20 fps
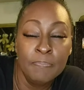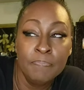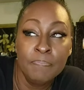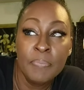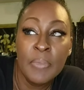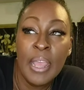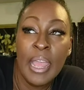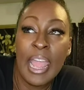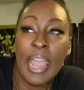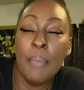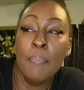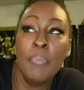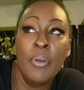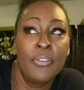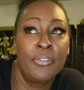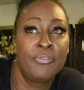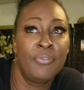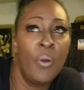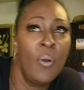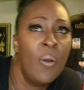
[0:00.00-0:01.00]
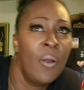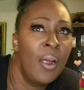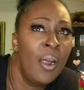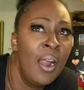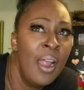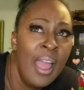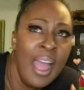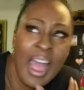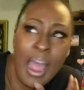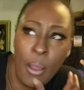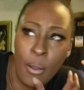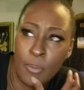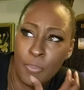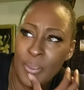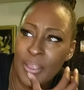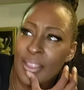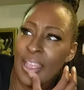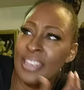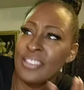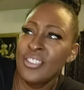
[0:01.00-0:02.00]
And before I would be
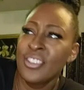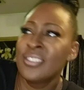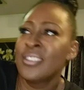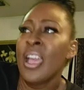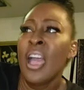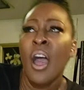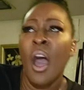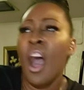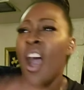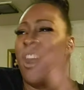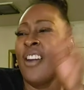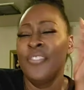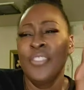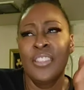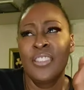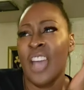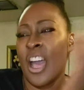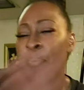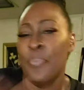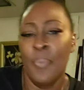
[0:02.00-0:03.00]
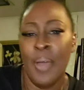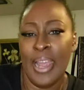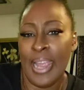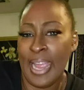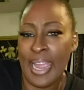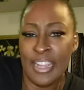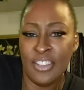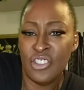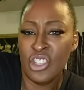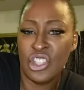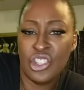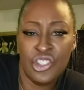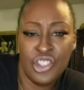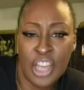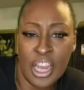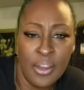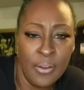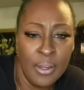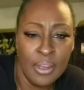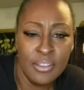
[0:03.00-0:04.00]
like just off the top of my head, just
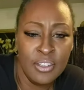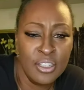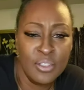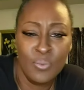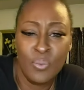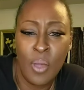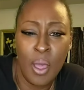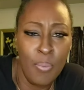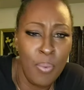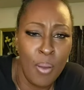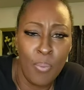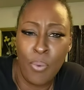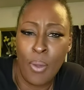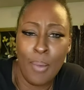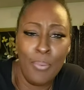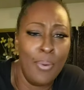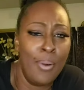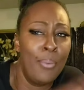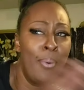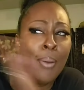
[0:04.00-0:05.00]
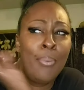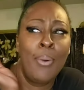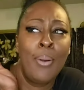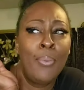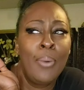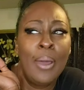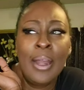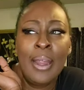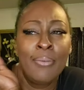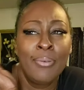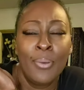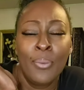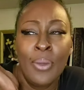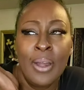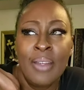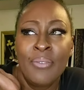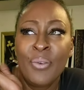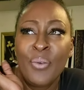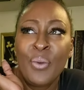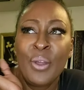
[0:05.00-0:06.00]
sharing, just blah blah blah blah blah, blah whatever, whatever,
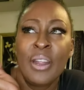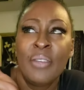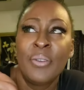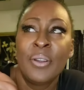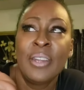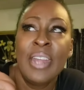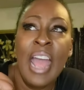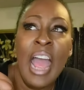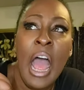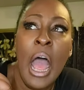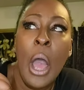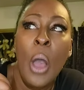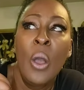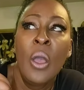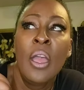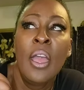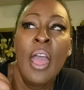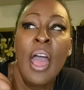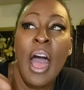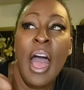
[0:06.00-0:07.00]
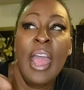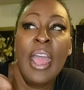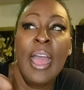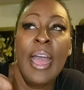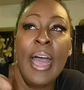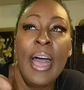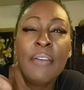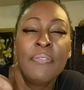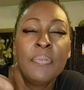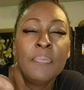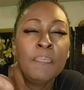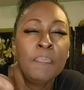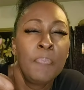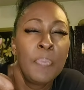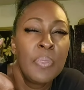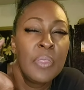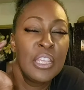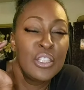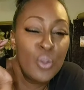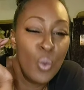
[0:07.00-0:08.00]
whatever. Now I have
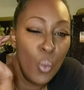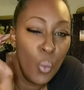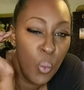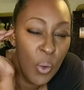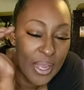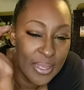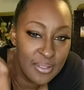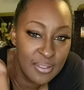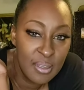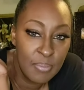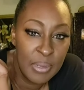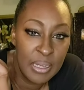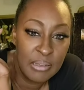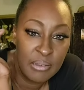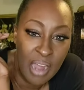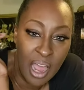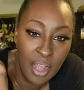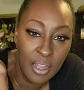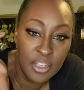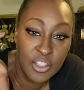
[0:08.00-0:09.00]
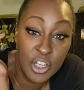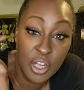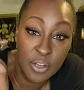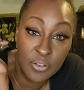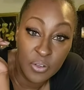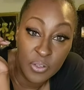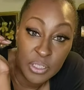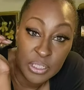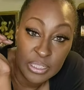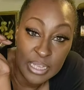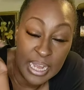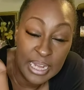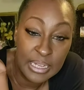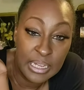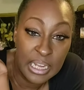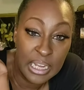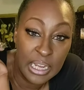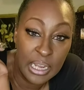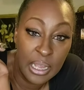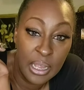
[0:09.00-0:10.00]
this wisdom and knowledge and
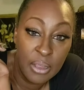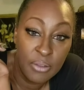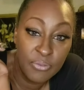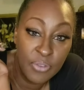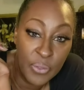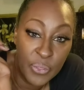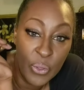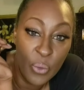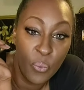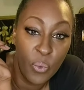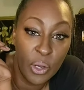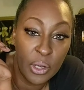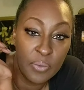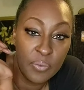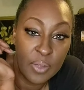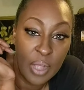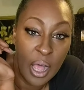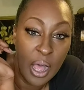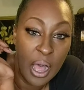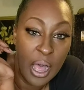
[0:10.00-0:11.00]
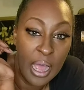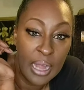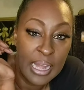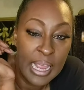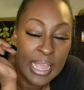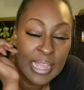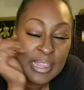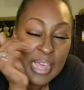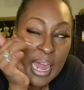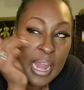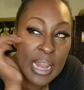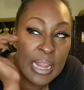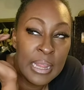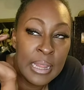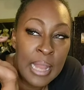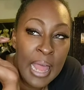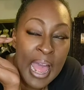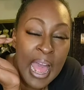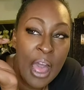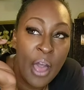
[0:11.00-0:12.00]
understanding from the Word of God that
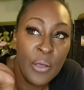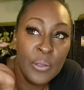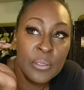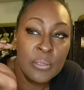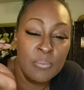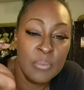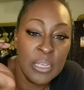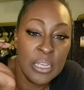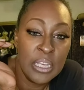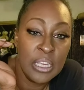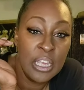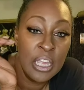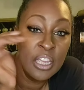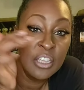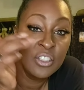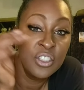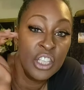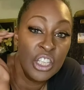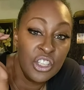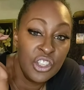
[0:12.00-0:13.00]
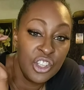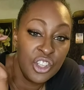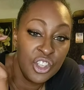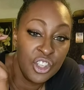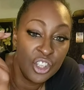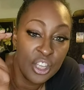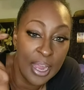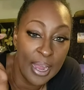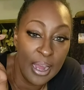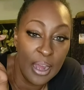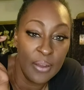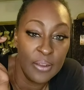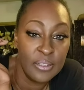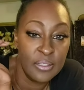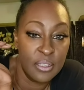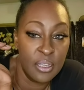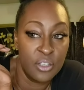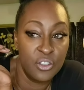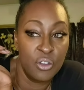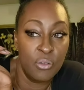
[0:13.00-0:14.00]
allows me to share in
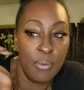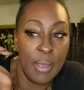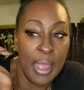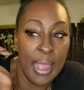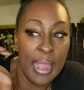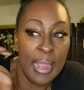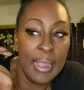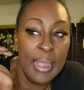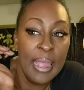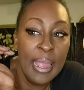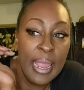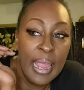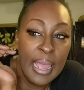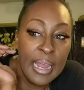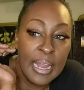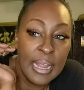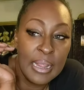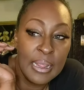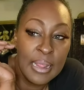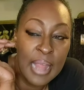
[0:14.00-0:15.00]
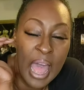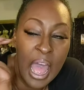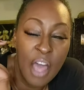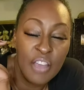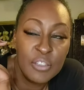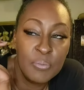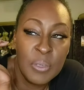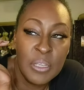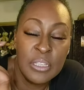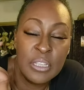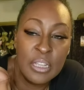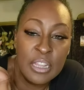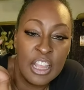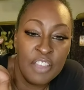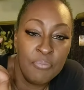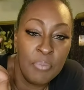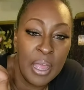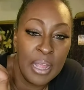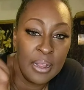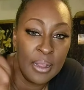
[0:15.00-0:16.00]
such a way and allows me to live my
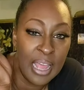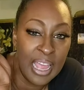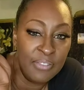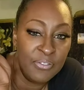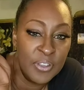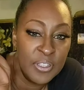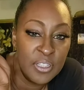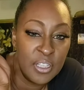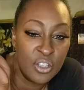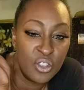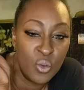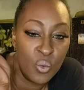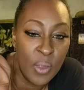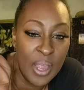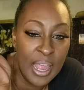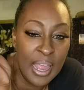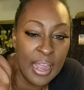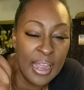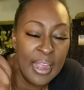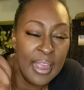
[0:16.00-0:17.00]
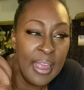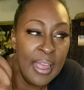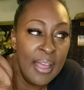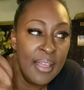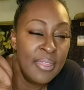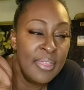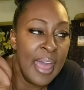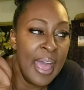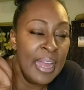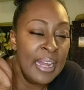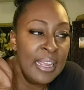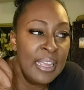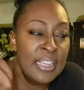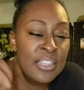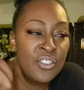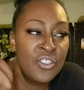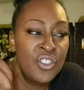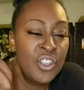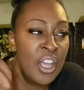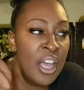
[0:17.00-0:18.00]
life in such a way that is
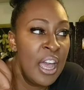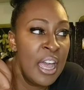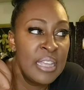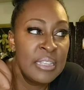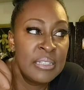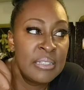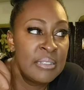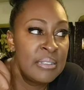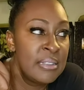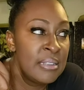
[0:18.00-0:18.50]
just,